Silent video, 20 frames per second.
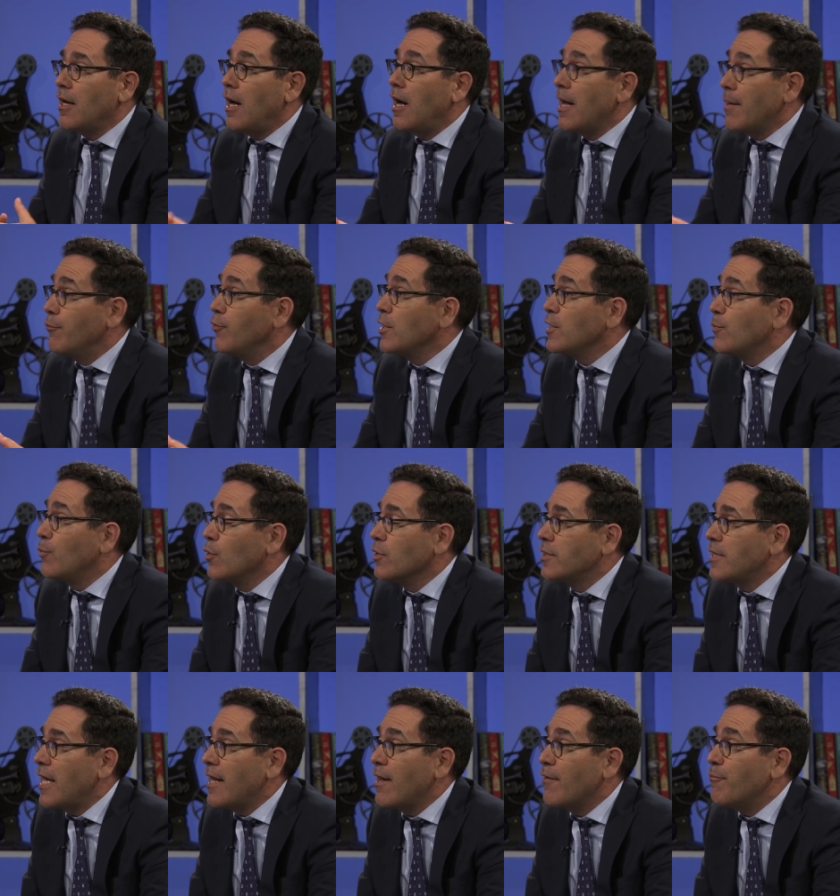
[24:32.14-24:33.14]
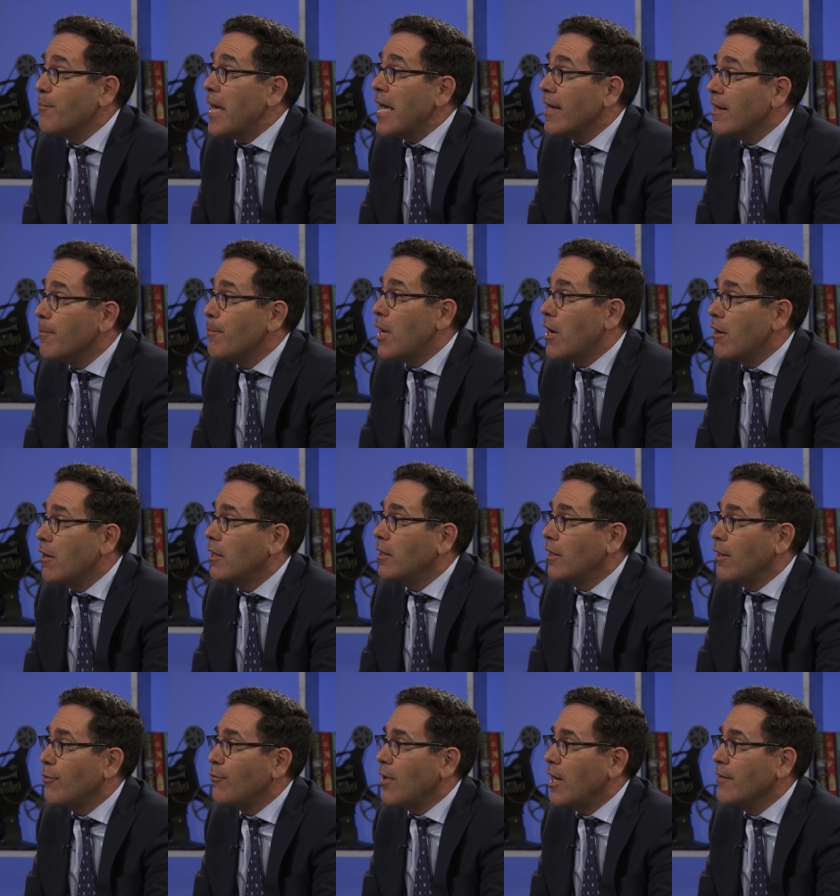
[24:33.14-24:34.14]
uh, and principles that have made
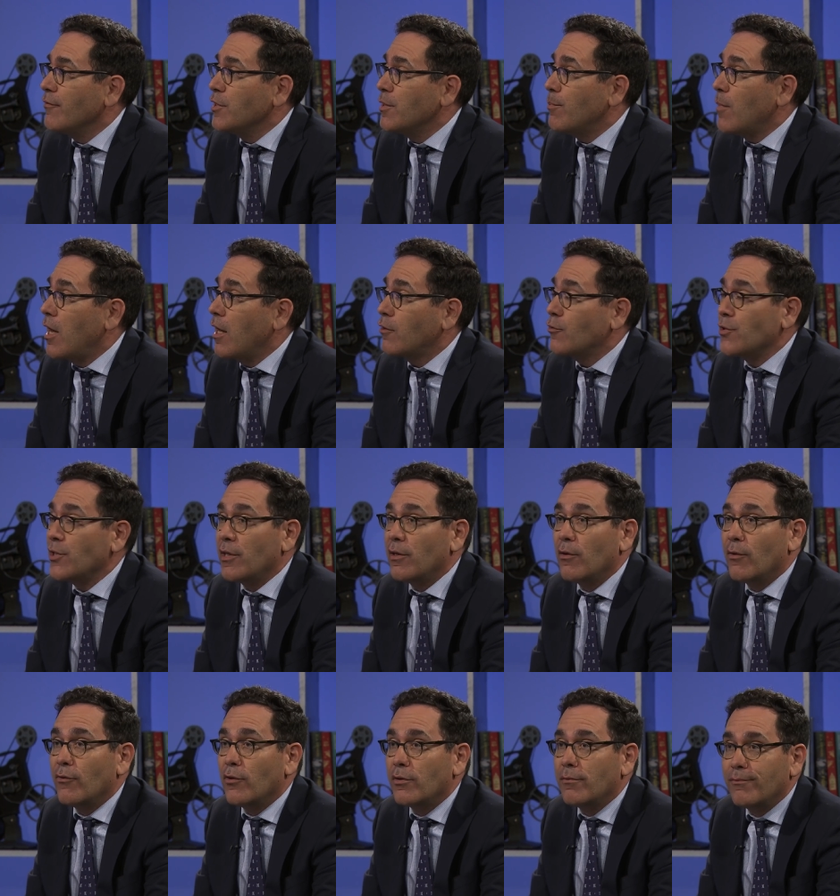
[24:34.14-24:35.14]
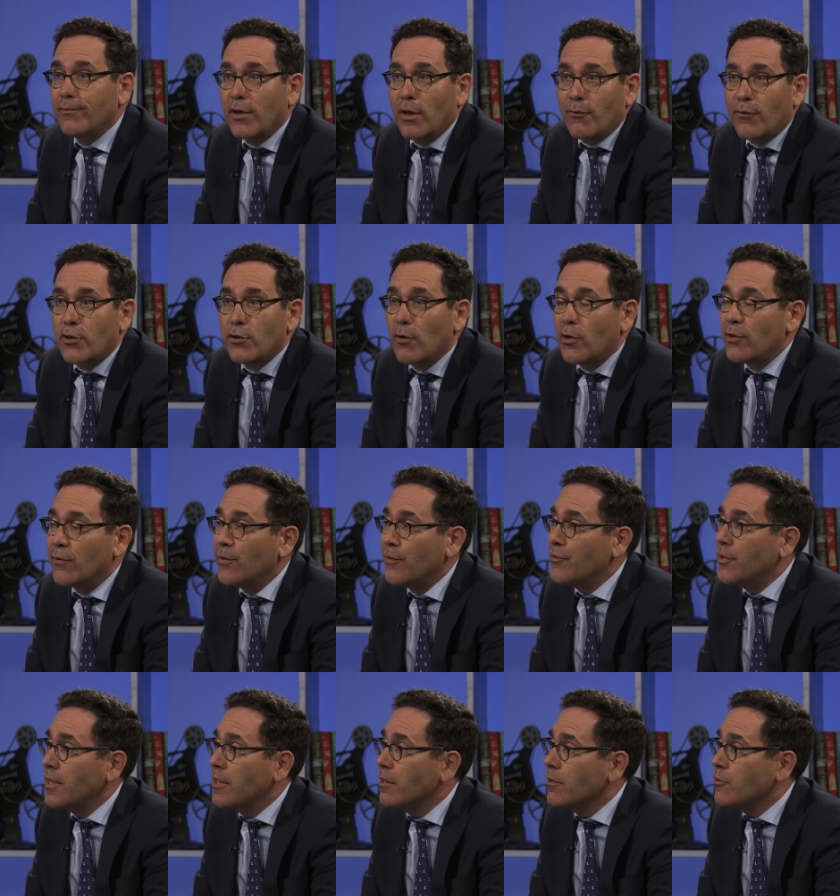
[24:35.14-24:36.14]
America a thriving democracy over, you know, for
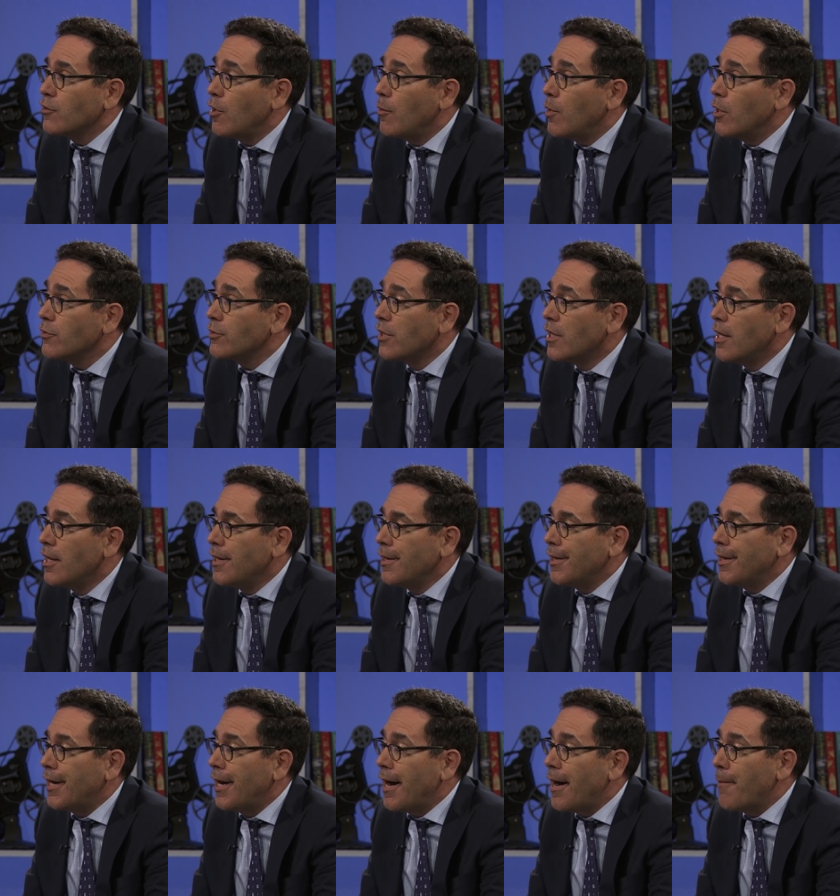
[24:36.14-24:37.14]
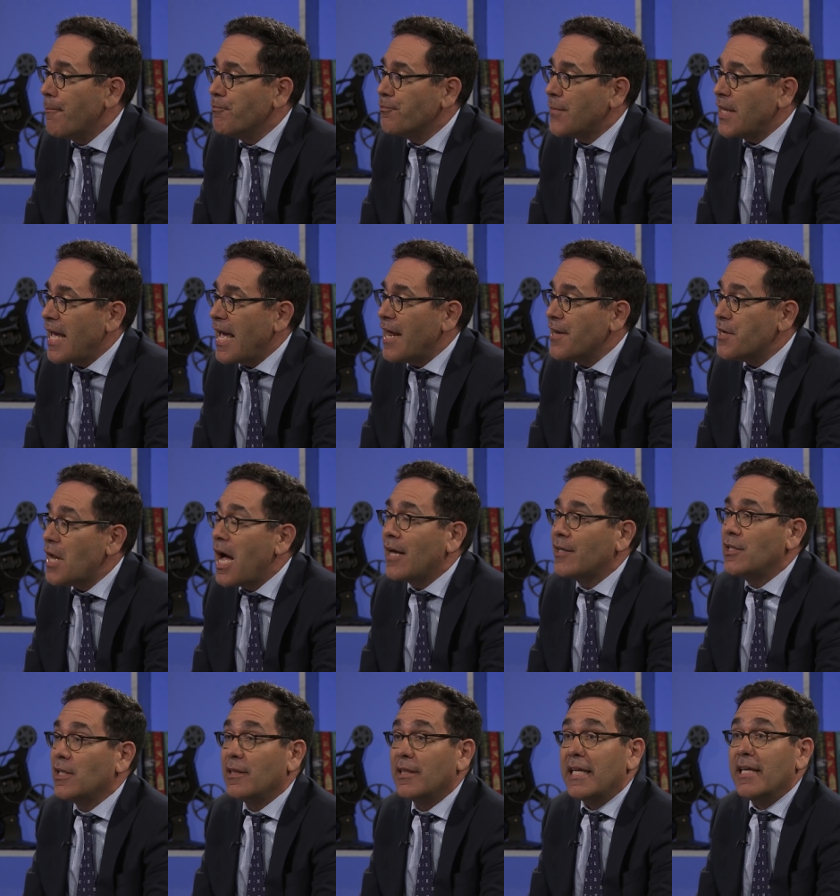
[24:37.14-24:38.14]
250 years almost, um, and
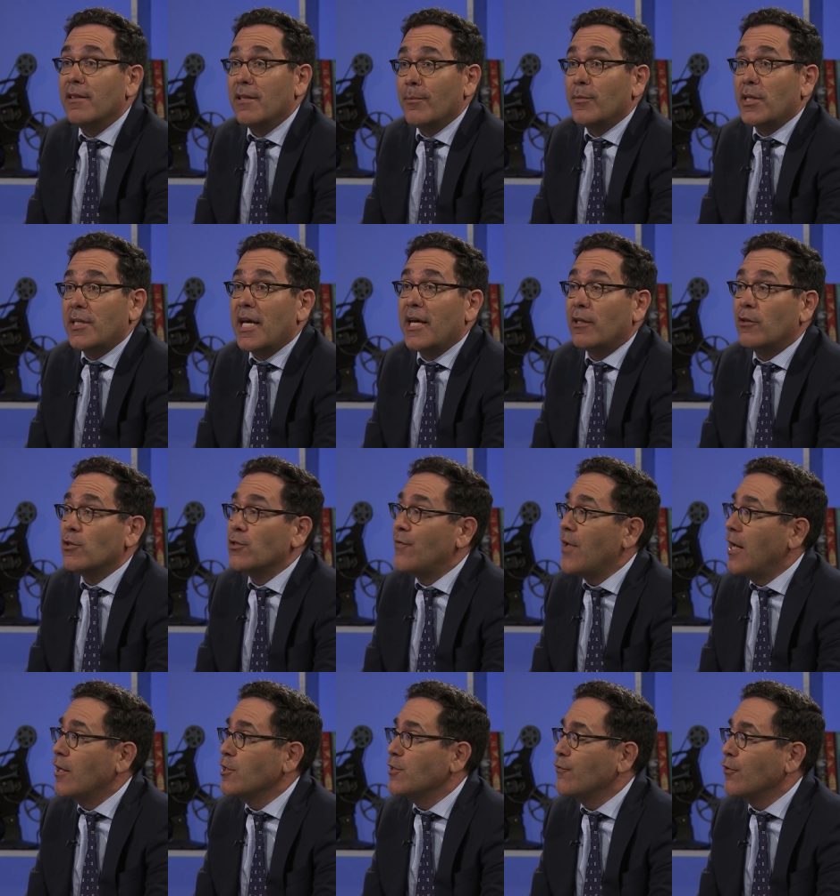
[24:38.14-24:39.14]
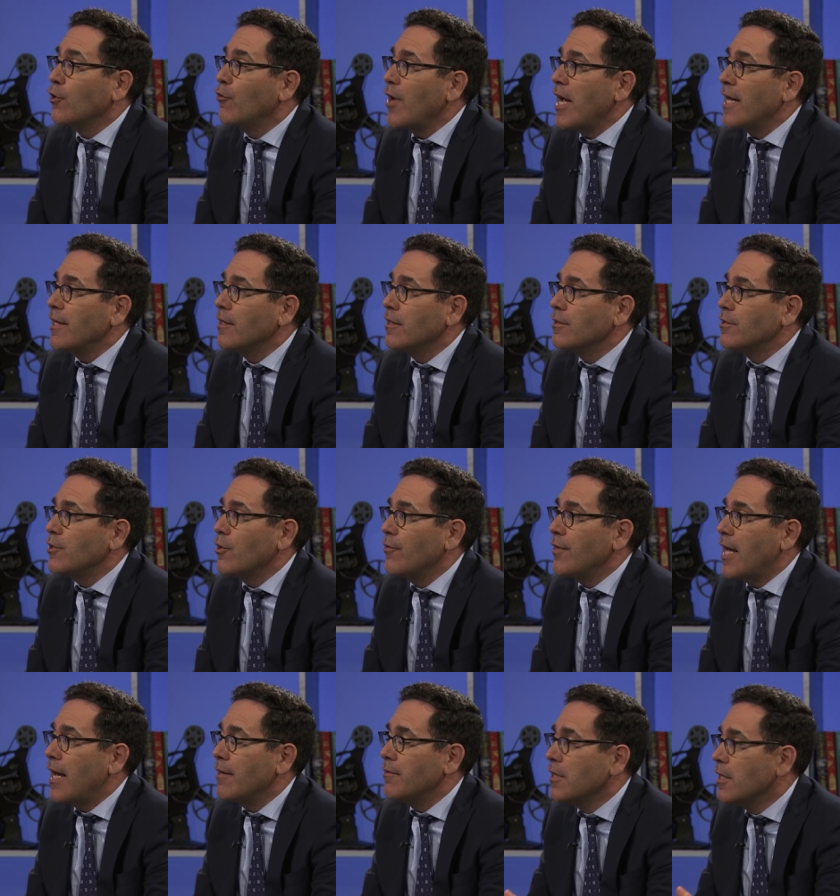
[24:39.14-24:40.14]
not to lead them to take those values for granted so
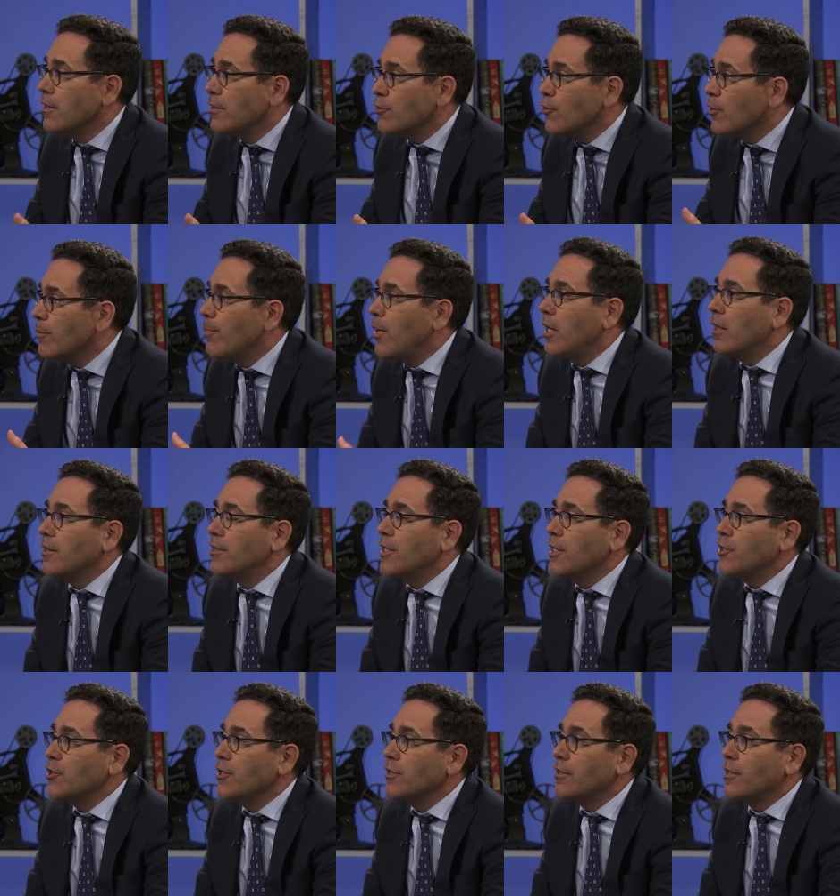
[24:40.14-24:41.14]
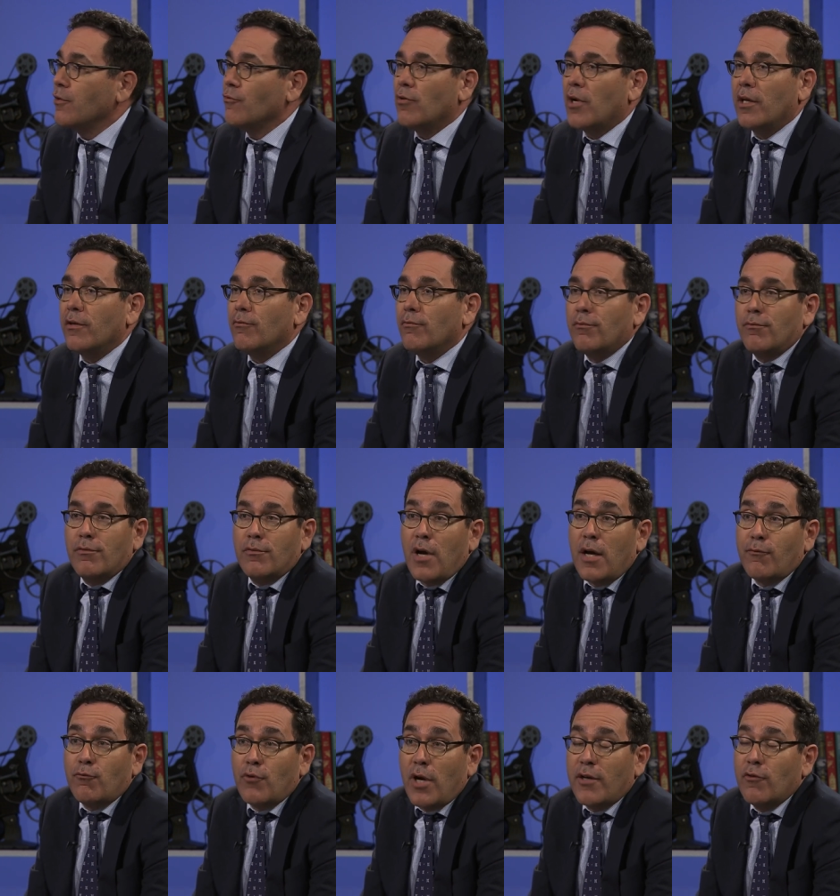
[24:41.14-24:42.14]
that certain politicians can run,
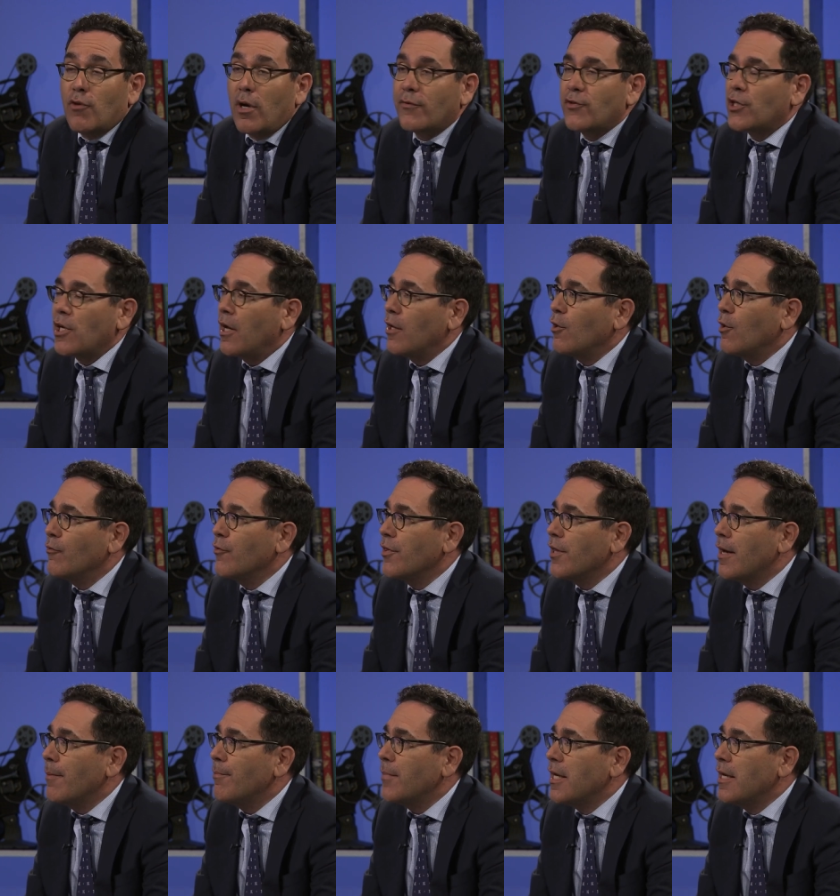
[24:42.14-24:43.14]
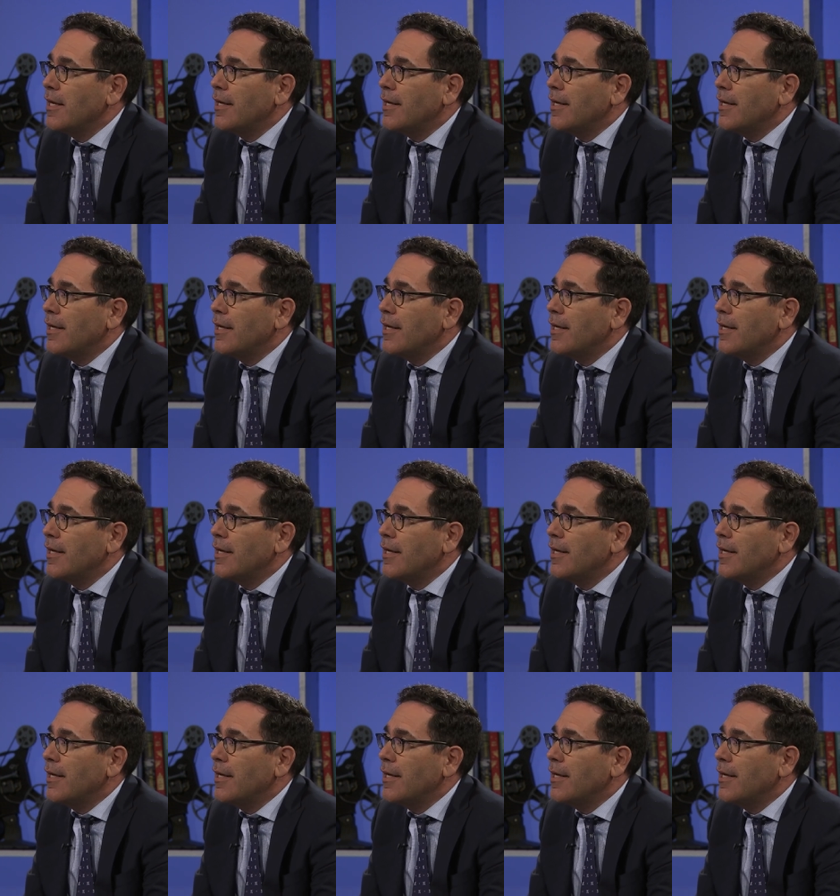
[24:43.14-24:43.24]
ride roughshod over them